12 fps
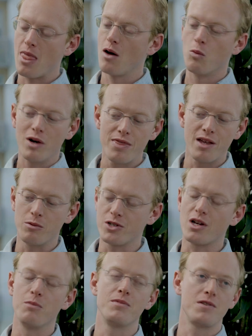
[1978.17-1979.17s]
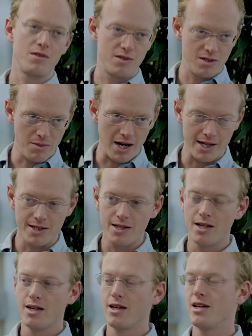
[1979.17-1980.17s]
One thing which comes to mind
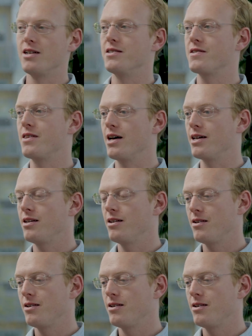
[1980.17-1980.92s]
is that